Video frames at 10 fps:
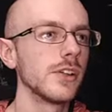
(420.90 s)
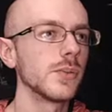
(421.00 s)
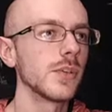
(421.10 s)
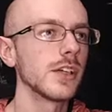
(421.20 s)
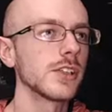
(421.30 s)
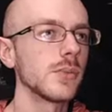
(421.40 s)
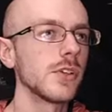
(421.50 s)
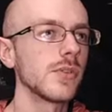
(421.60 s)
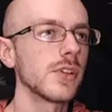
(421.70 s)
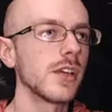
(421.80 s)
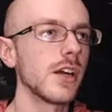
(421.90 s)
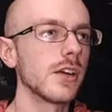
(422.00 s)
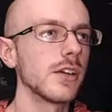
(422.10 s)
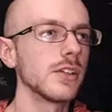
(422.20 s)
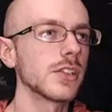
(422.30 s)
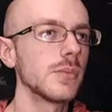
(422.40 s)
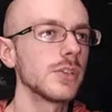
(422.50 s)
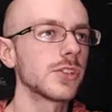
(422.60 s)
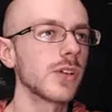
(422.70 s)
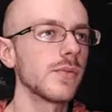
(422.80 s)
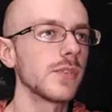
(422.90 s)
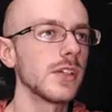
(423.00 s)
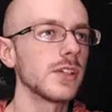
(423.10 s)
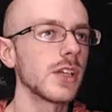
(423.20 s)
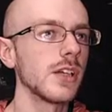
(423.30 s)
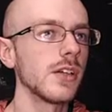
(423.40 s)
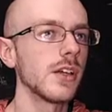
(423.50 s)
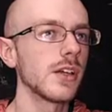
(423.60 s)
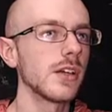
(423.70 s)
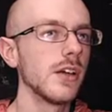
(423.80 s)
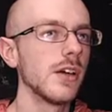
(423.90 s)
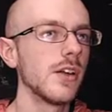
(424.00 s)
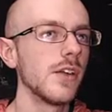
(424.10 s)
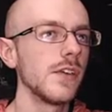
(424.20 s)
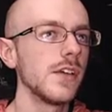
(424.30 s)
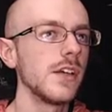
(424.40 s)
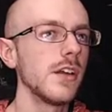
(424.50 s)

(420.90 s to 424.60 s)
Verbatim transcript: So we can get someone over there. He's coming straight for this. And, like, he